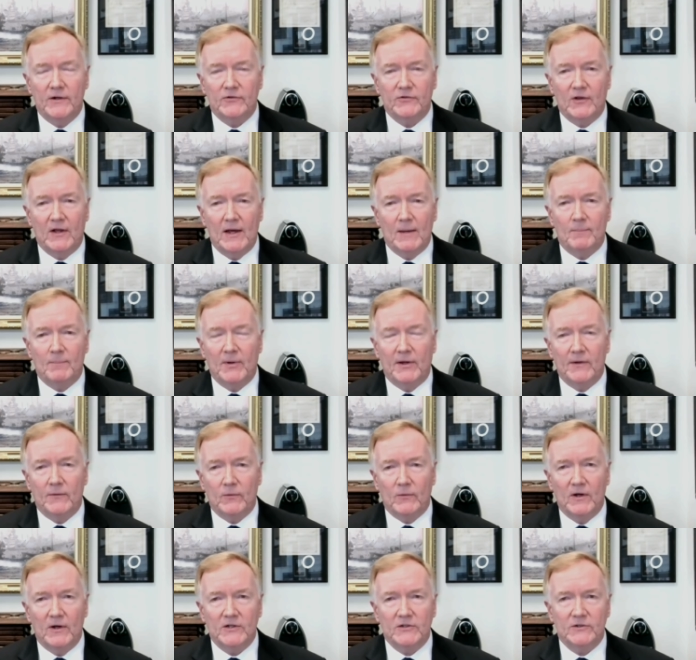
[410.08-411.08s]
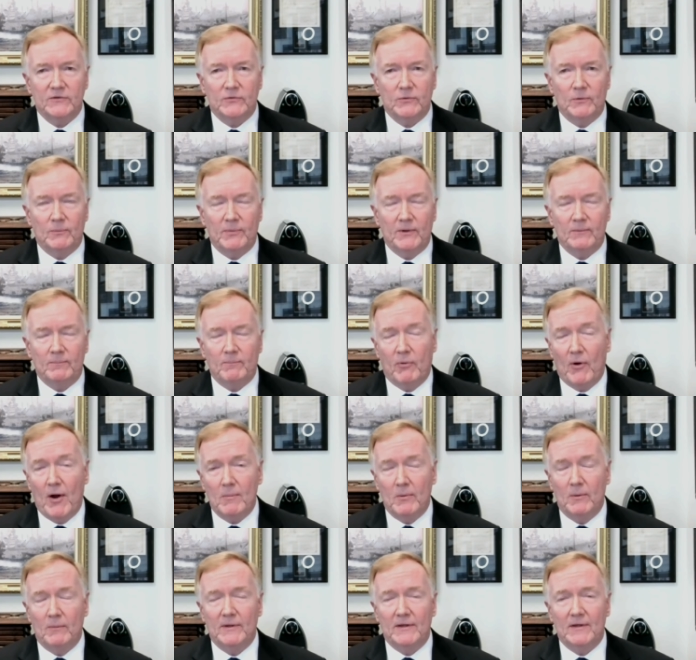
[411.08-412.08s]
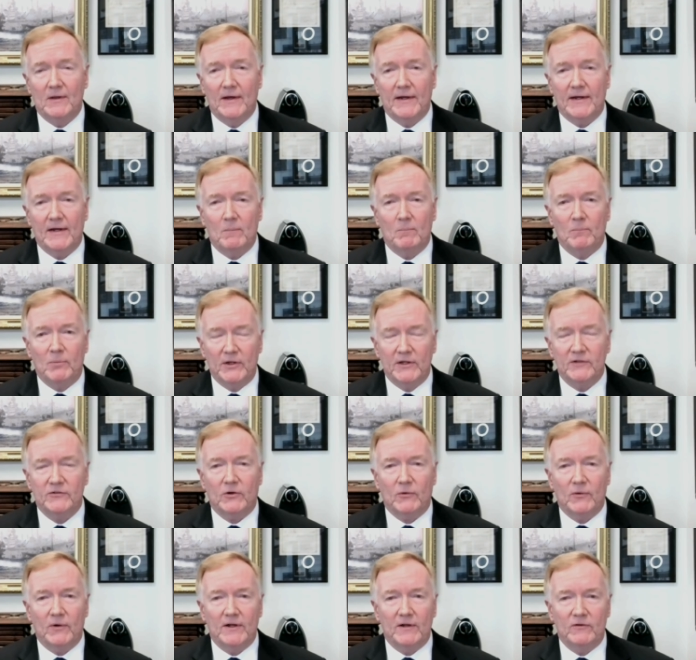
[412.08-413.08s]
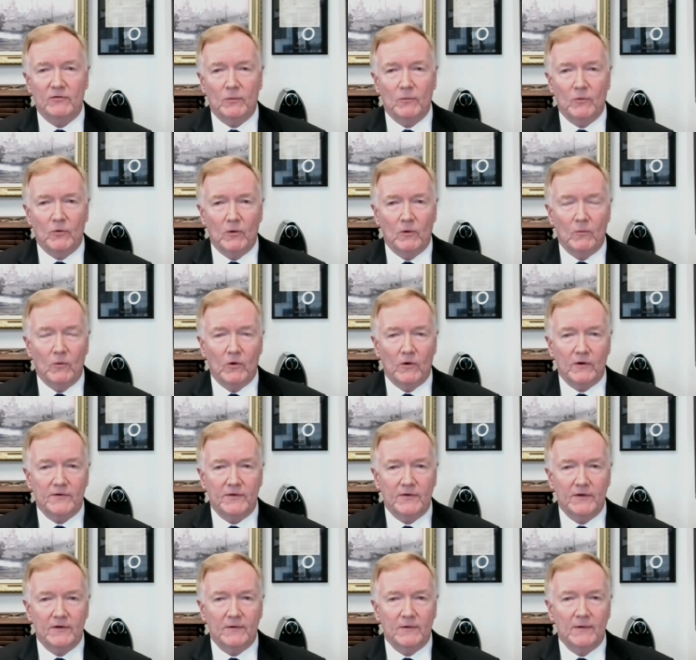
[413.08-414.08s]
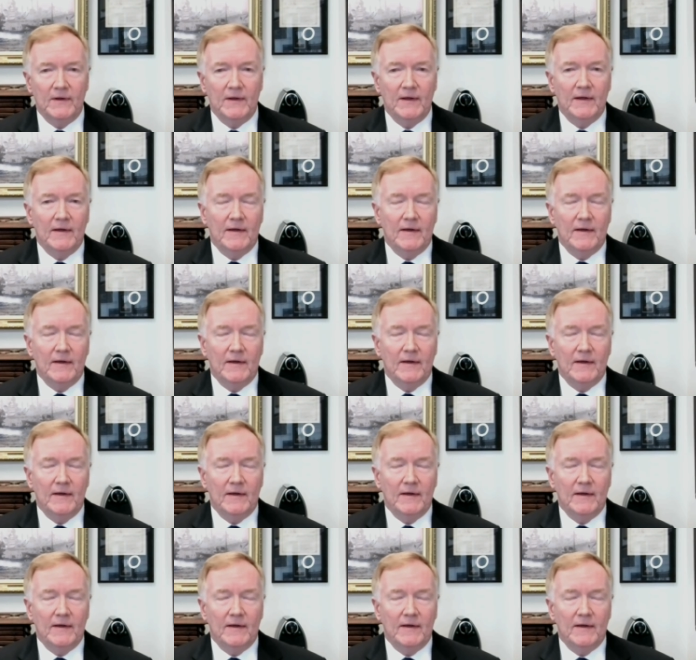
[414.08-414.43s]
onslaught by the Russians will be probably like a blitzkrieg from World War II.